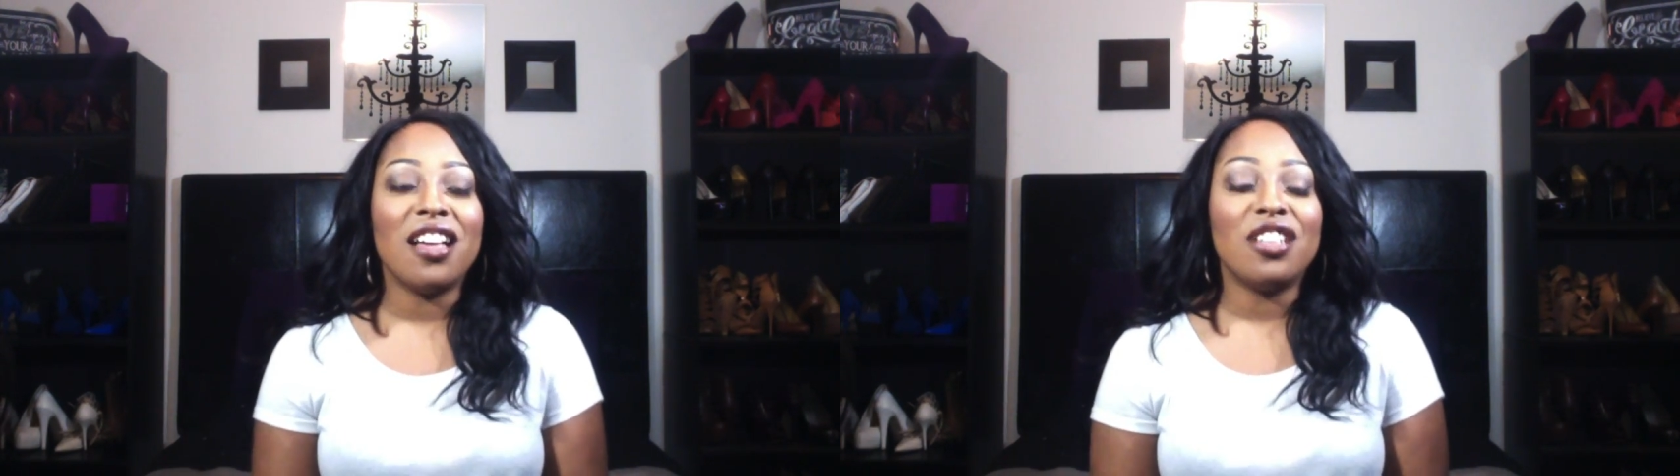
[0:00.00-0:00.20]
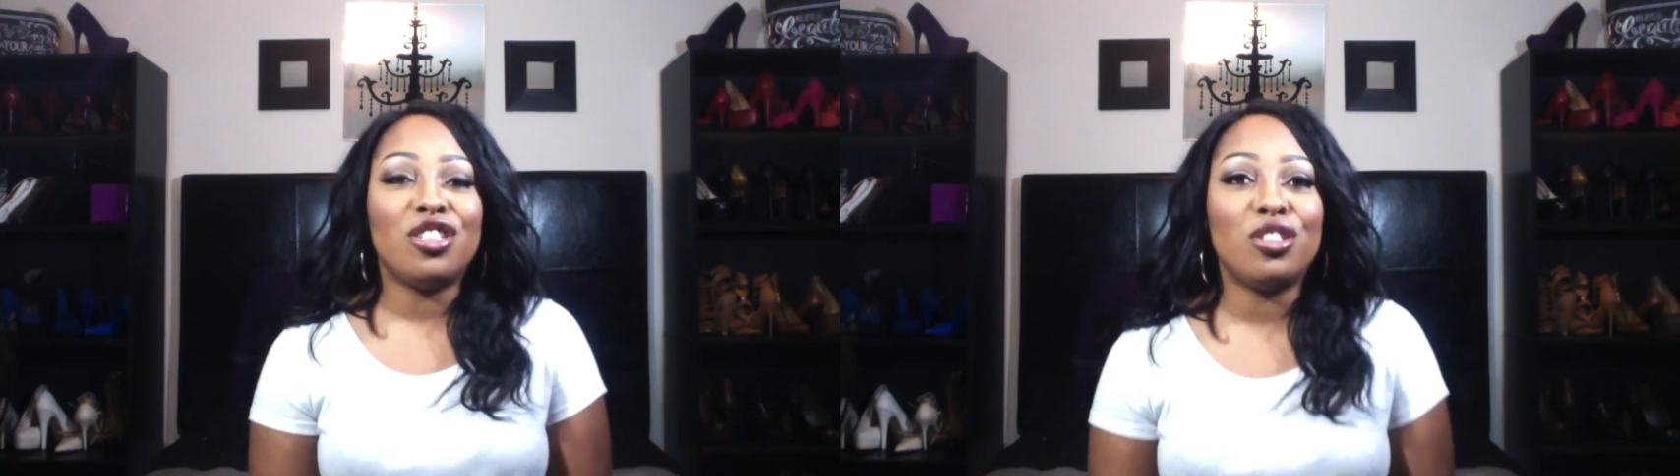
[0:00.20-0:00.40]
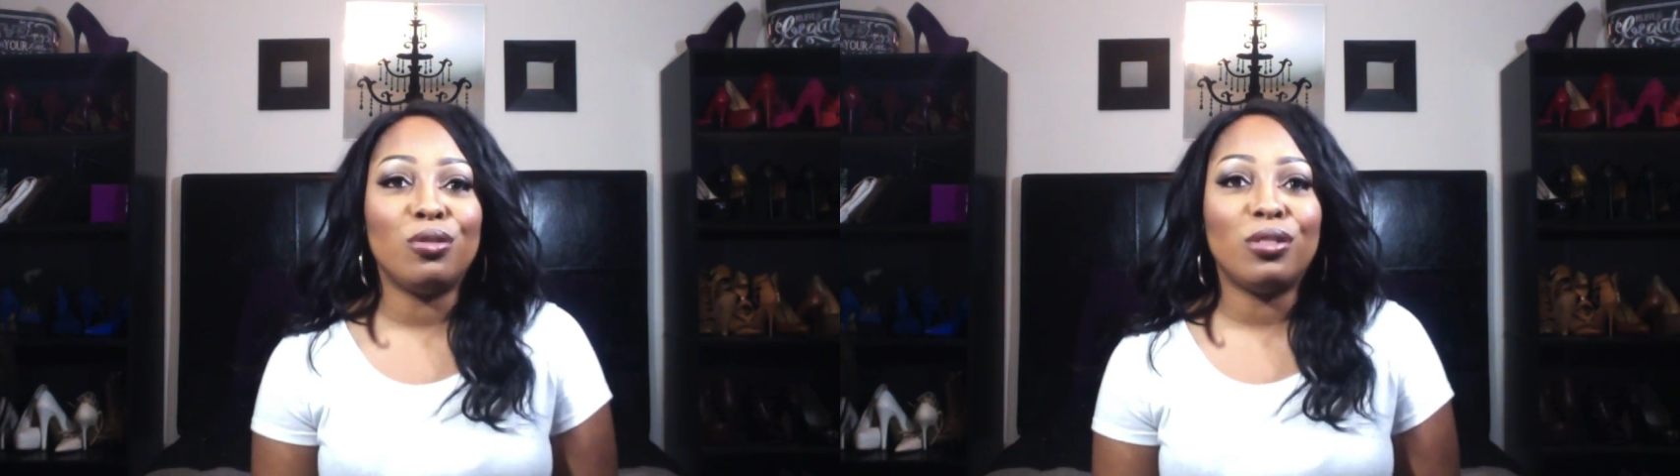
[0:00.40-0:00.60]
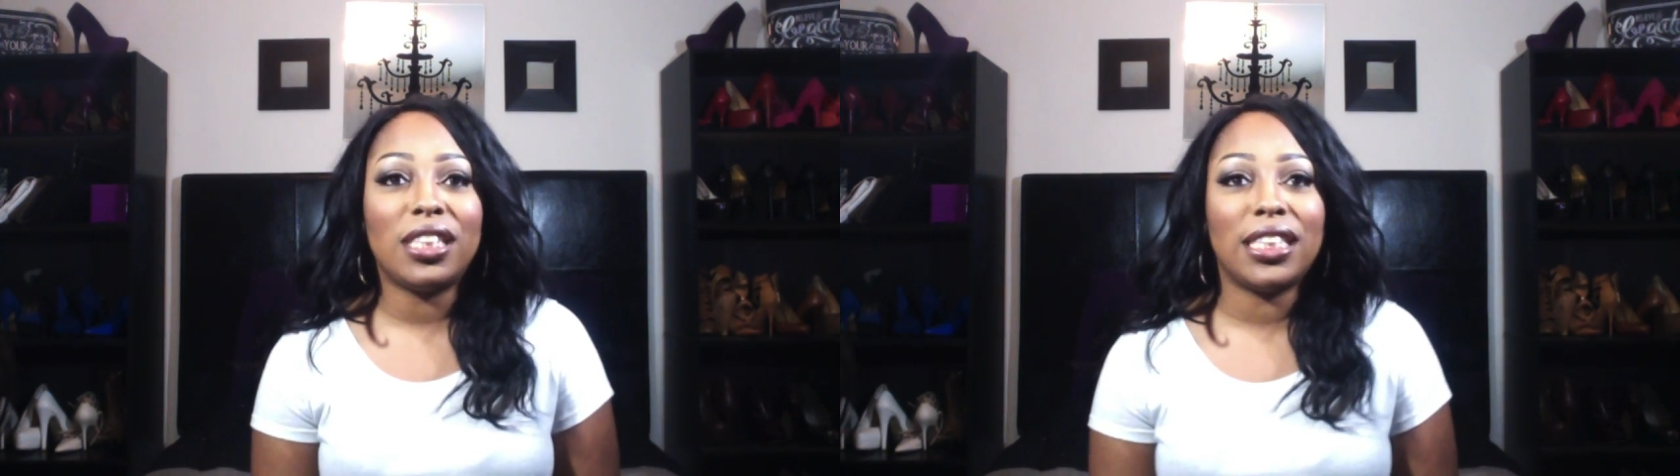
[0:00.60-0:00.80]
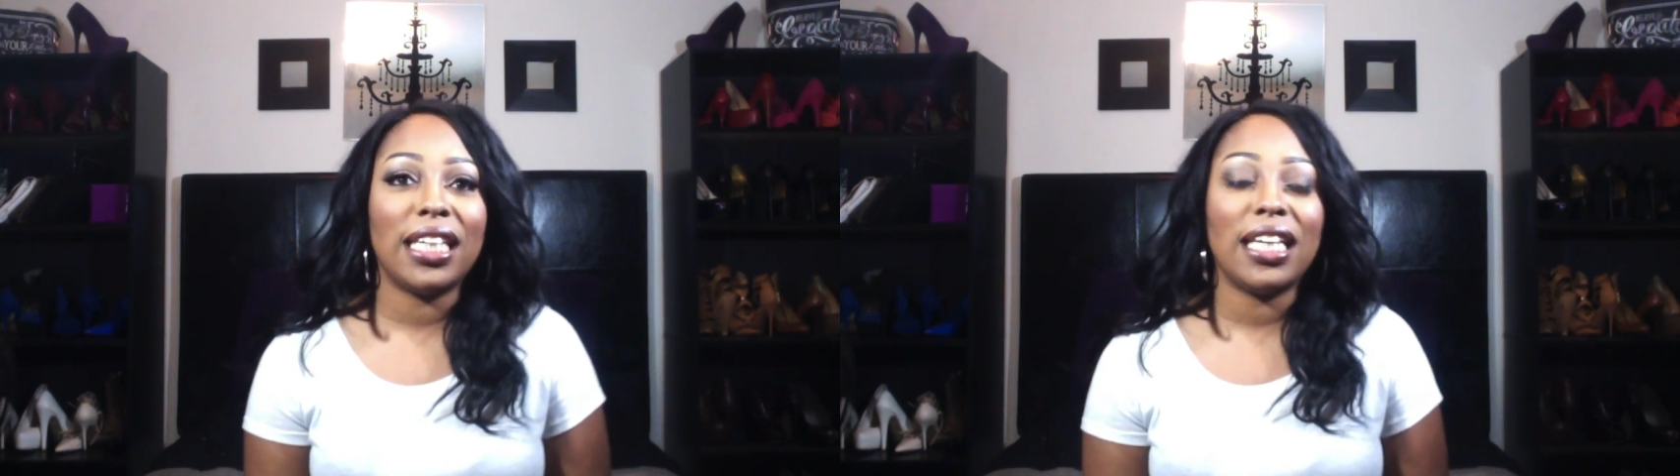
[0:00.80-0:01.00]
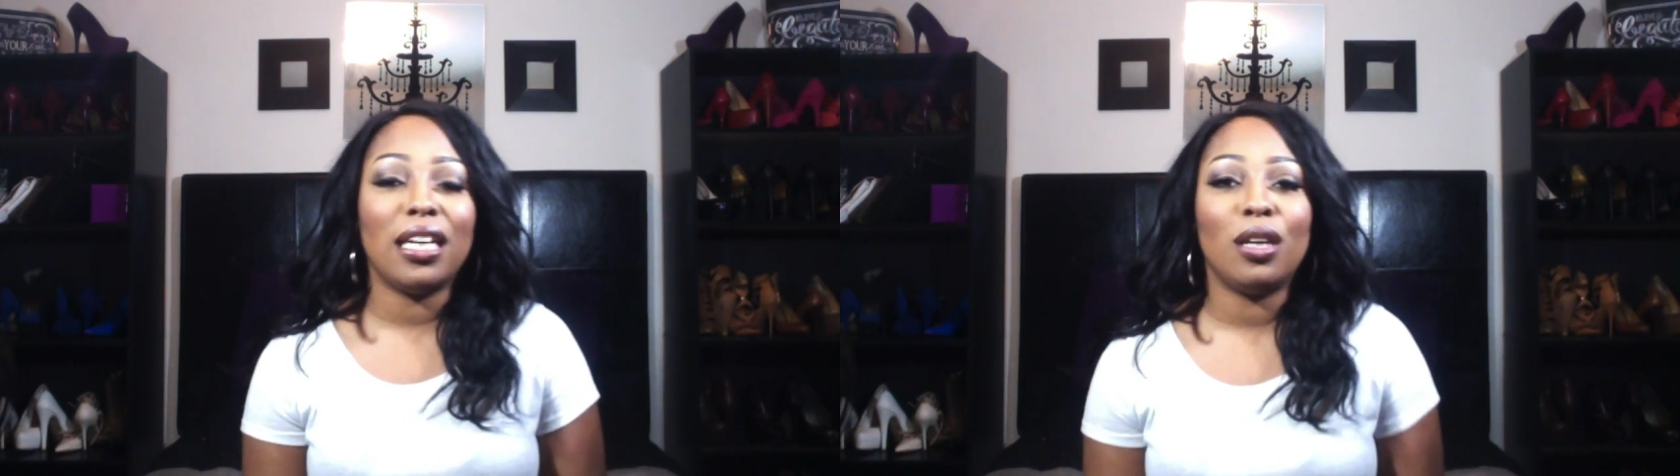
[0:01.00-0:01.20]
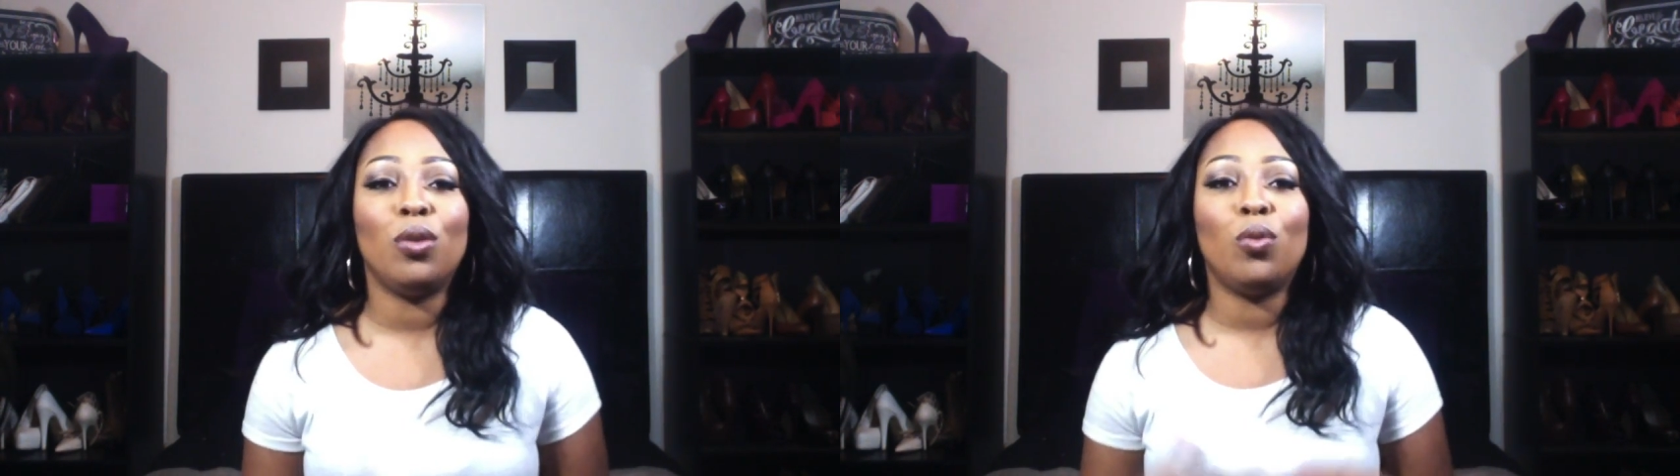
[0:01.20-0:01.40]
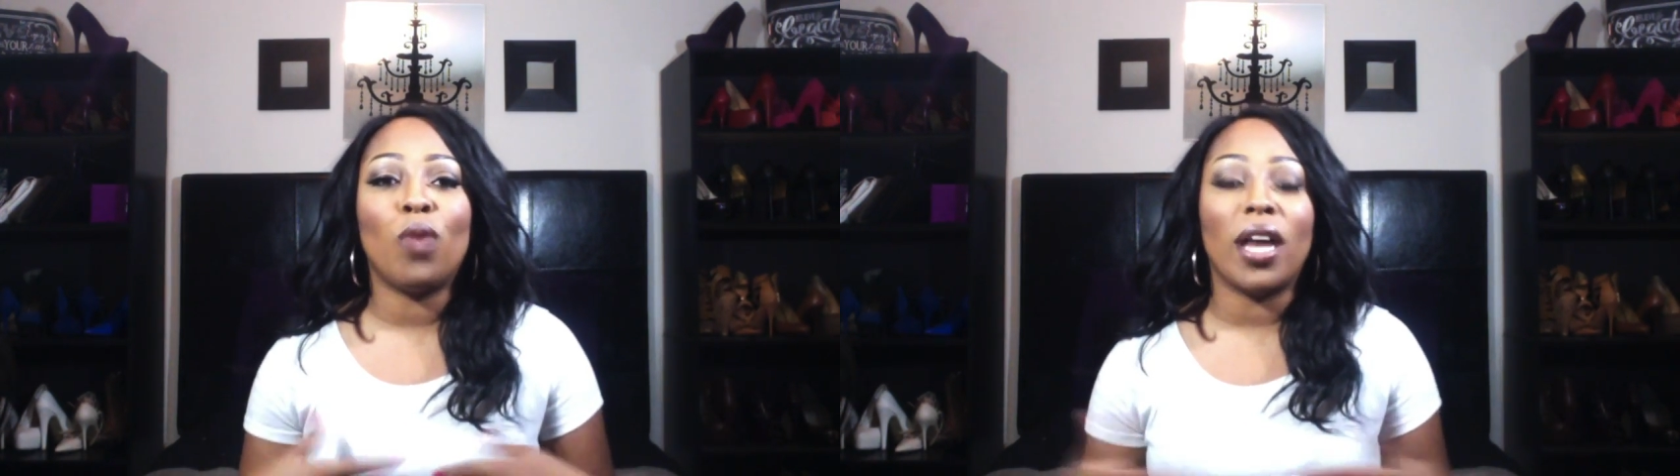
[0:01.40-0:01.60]
to see
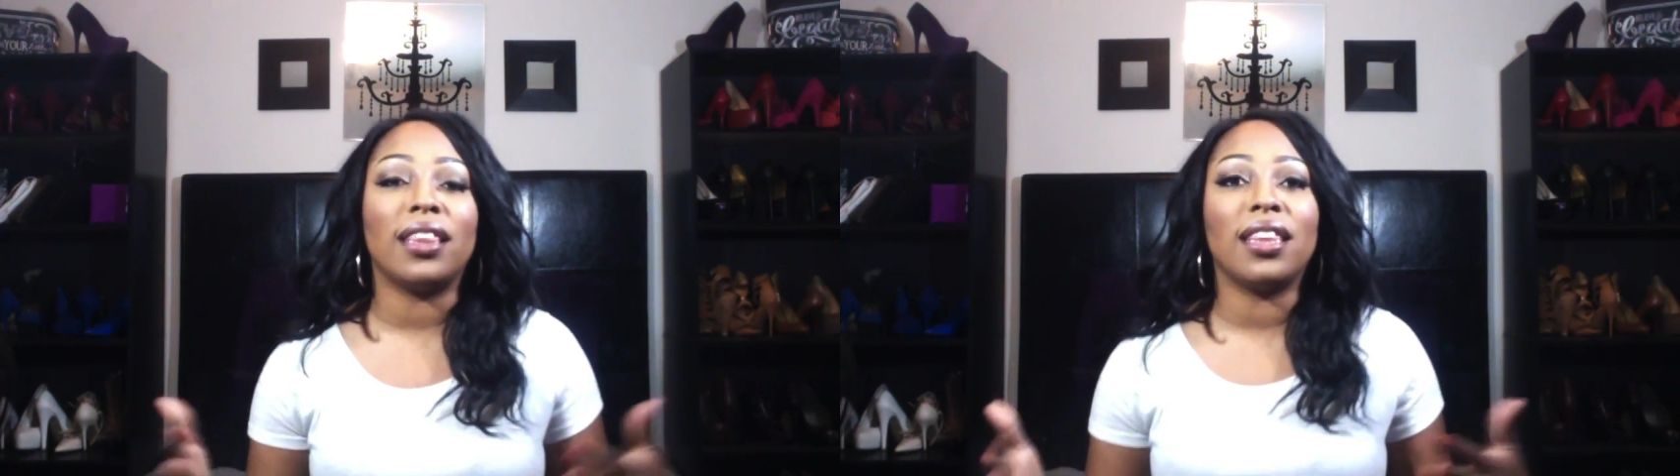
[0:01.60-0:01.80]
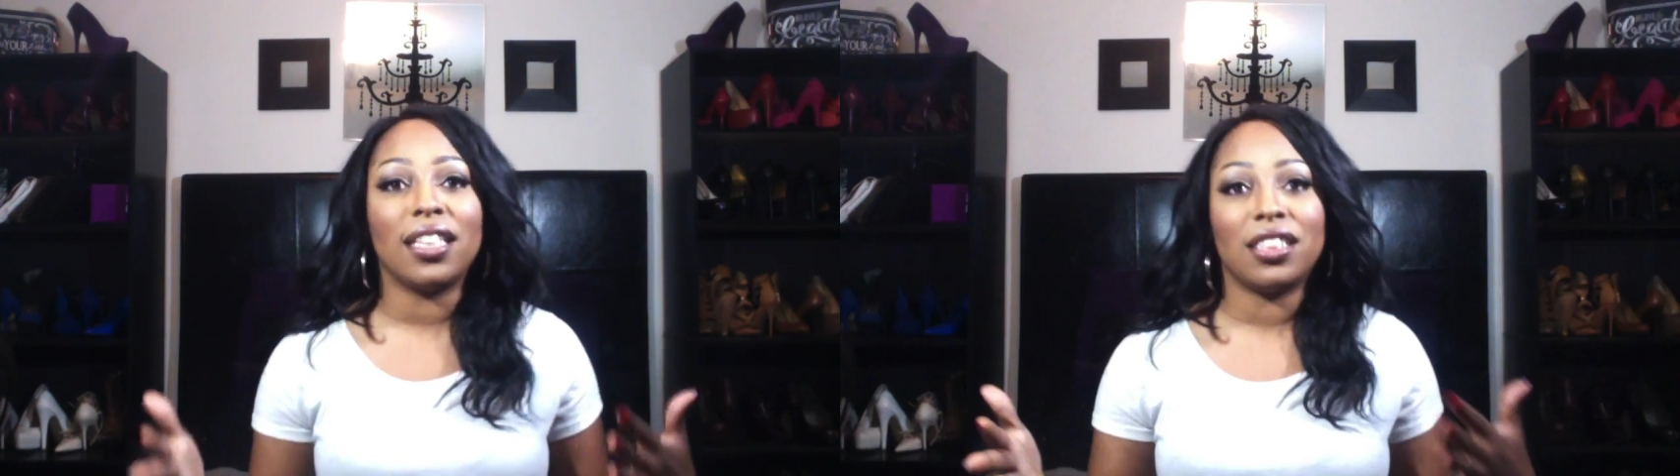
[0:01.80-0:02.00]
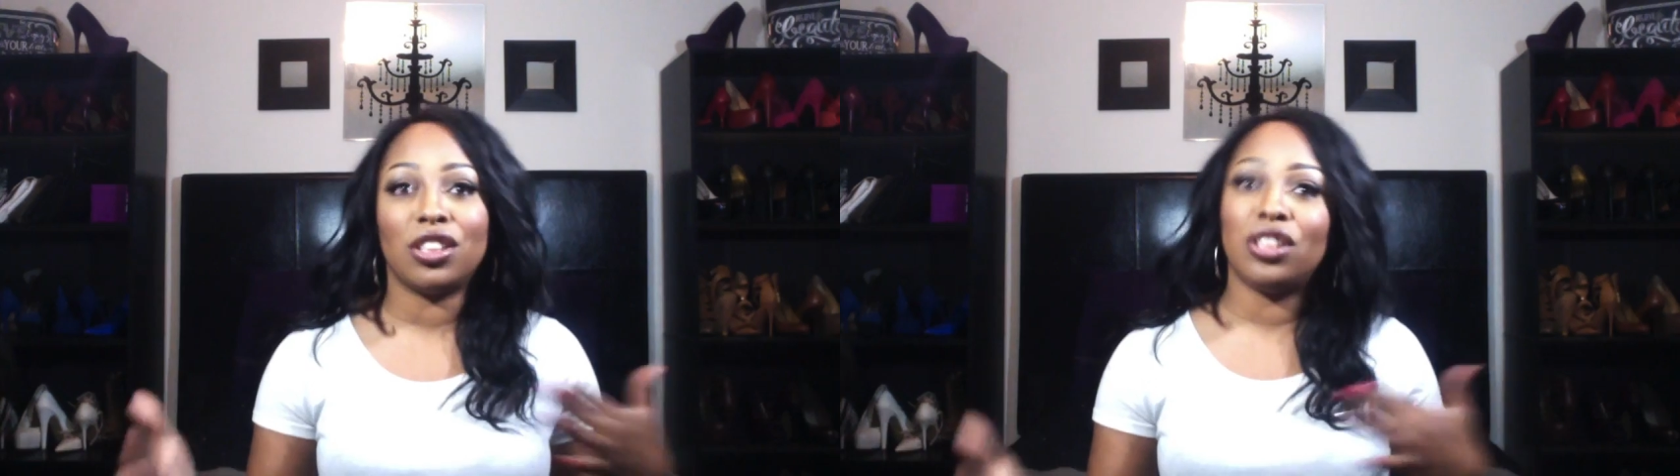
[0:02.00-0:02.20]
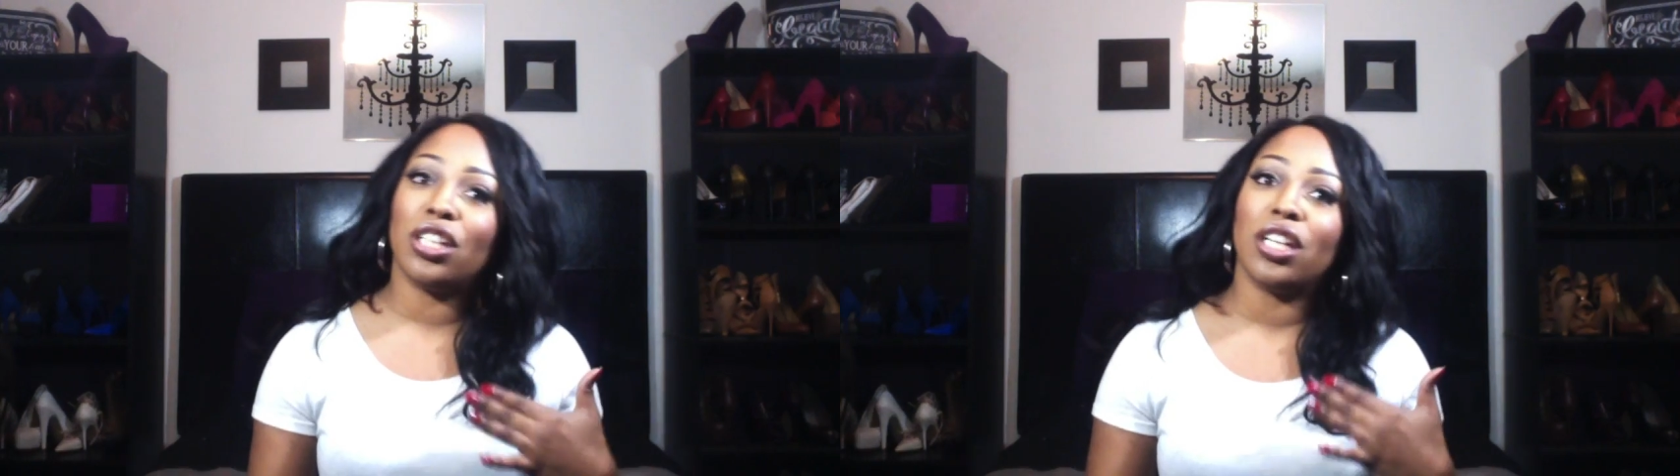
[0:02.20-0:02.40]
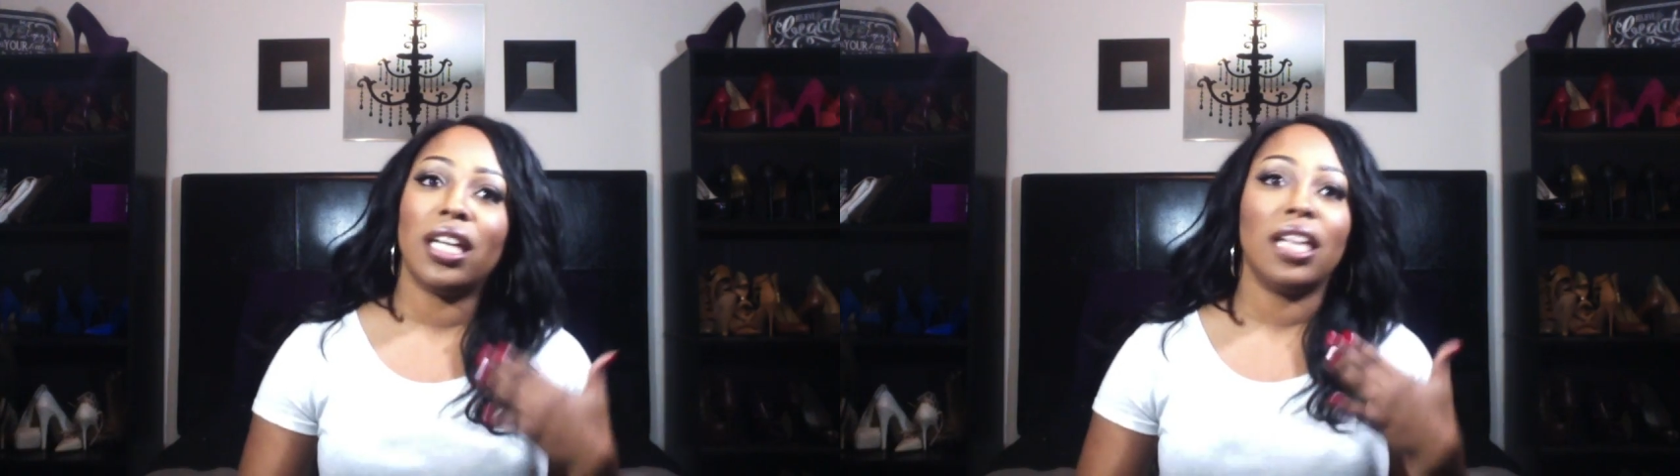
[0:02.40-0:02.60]
what this journey,